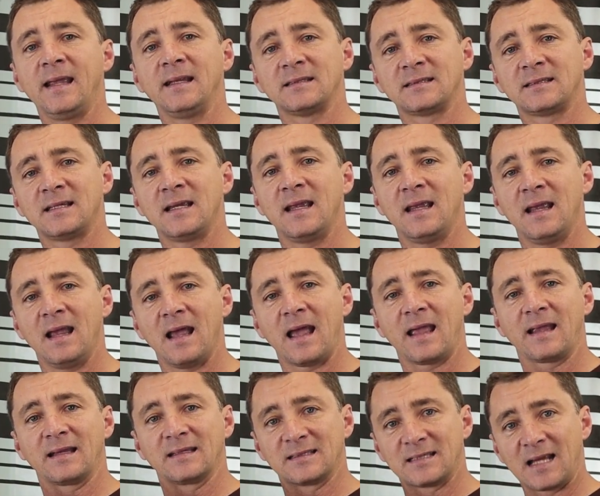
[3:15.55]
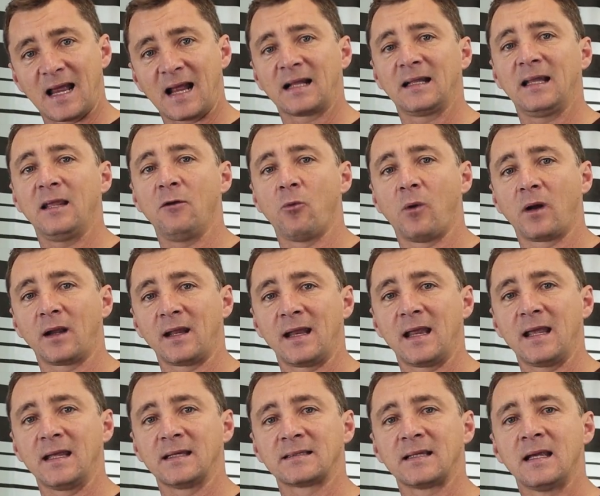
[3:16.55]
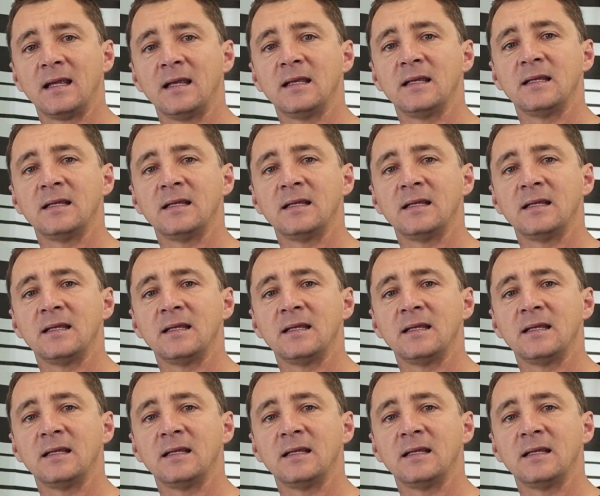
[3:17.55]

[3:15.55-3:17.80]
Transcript: and see exactly what it is.